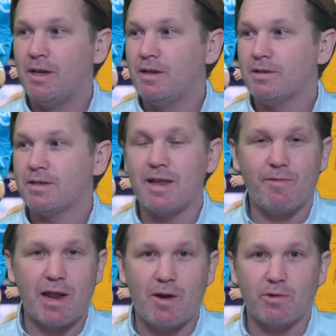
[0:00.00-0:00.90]

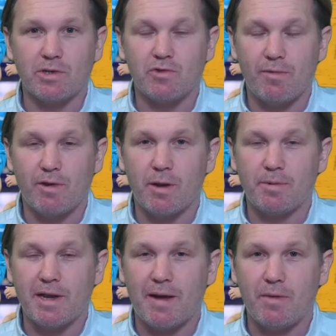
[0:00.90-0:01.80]
7 hours traveling up
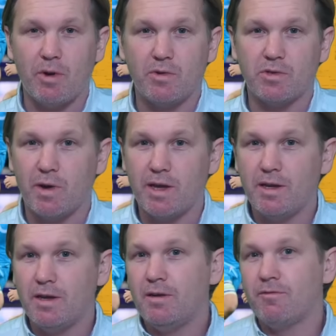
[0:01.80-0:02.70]
and down the motorway
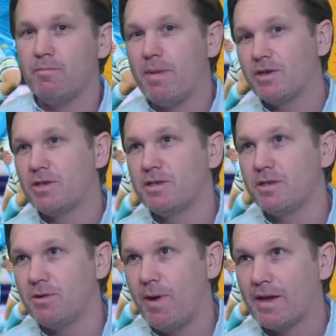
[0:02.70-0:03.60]
from Manchester
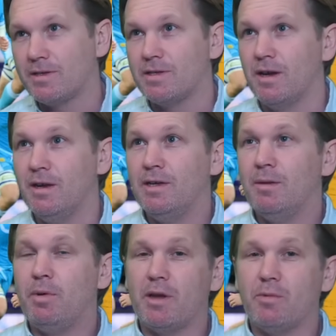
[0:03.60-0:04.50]
to Exeter.
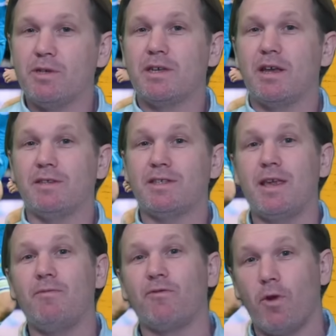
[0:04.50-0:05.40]
But it was the
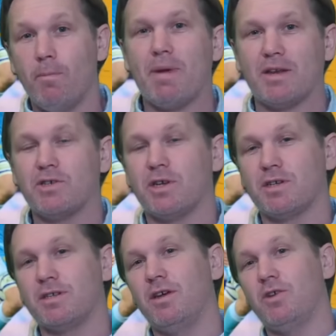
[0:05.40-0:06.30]
team from
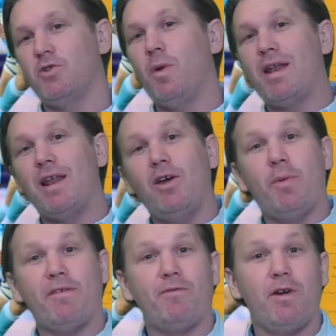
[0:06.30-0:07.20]
Manchester who went a little
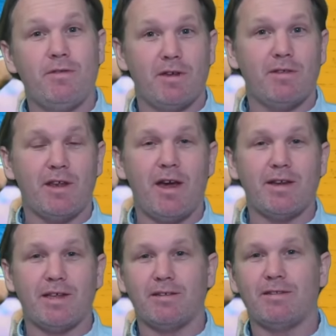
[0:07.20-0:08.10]
bit further than I
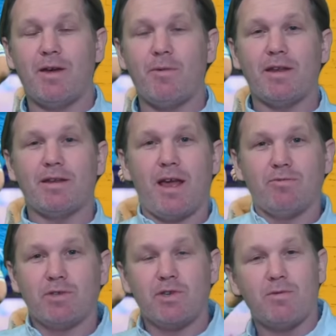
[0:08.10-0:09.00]
did. They went
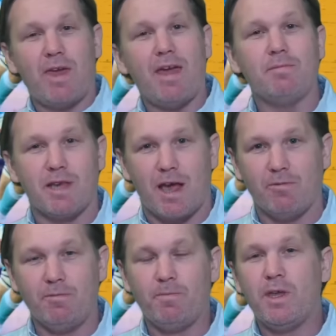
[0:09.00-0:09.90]
down to Cape
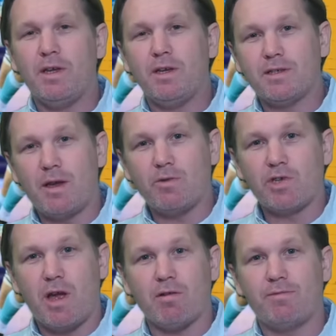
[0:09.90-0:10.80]
Town. Sail
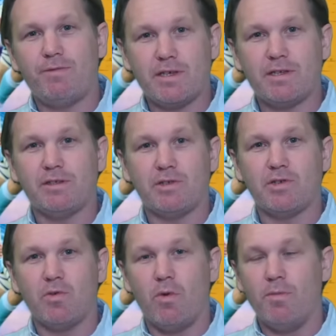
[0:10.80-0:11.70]
Sharks visited the
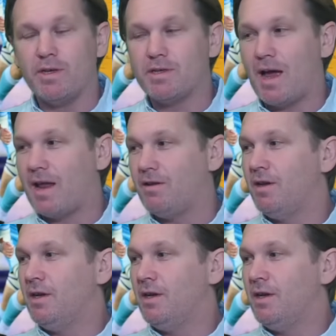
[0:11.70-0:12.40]
Stormers, and